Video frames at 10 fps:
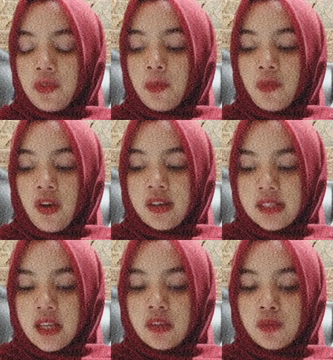
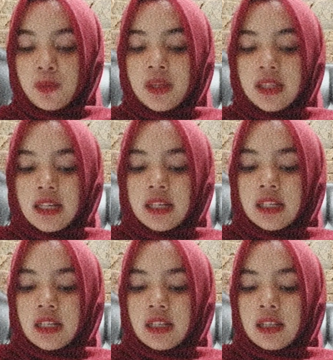process with
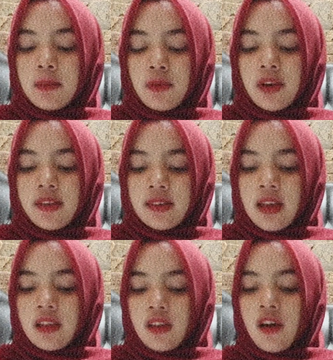an elaborate
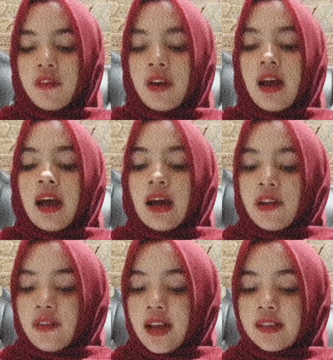set of
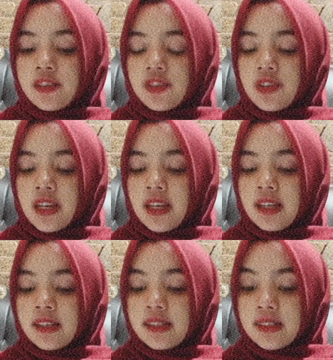
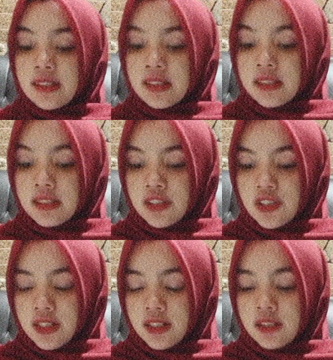
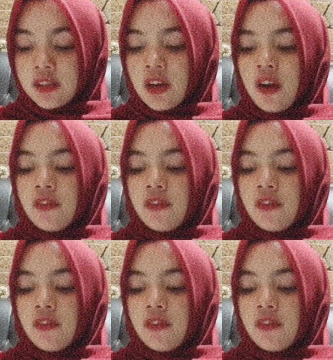restrictions.